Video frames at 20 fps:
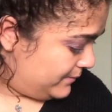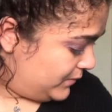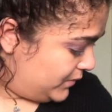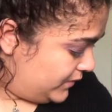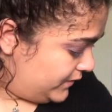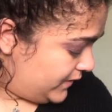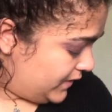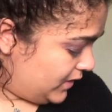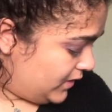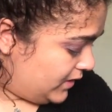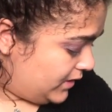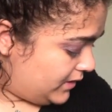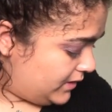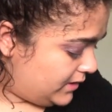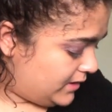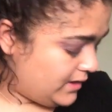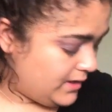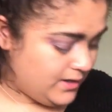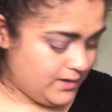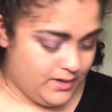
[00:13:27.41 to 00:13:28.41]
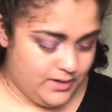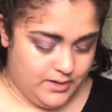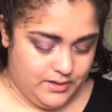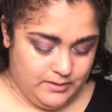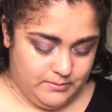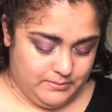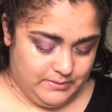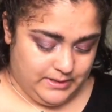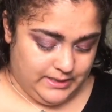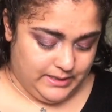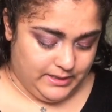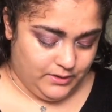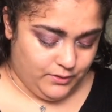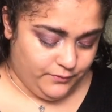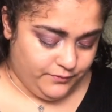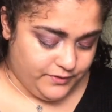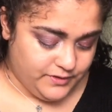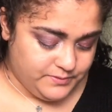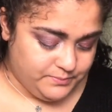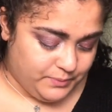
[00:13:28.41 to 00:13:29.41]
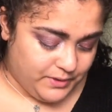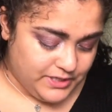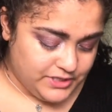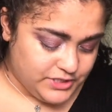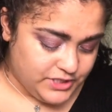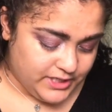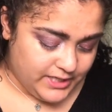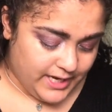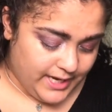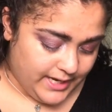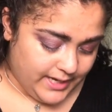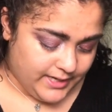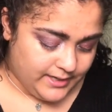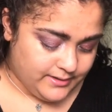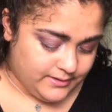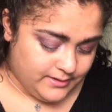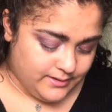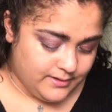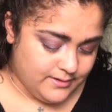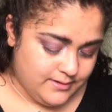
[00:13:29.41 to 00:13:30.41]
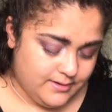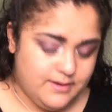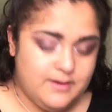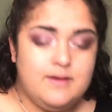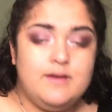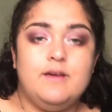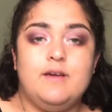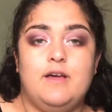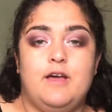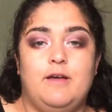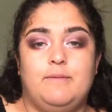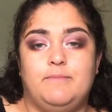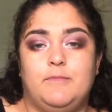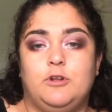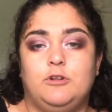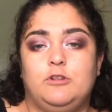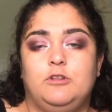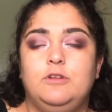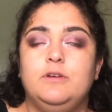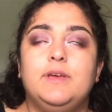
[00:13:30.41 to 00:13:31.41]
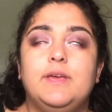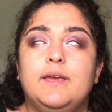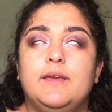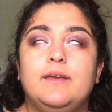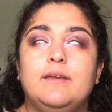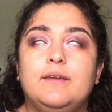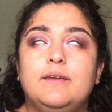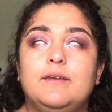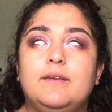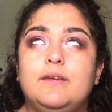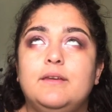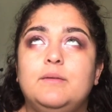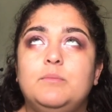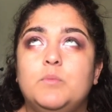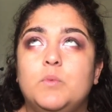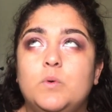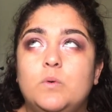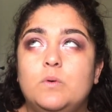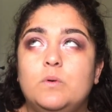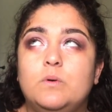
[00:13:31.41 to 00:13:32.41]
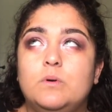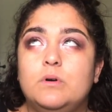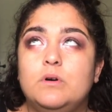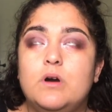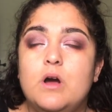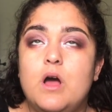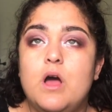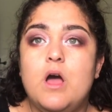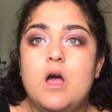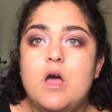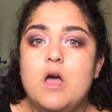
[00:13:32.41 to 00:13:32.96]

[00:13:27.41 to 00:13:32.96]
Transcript: moving on, cleaning off this brush again, I'm not looking at it anymore,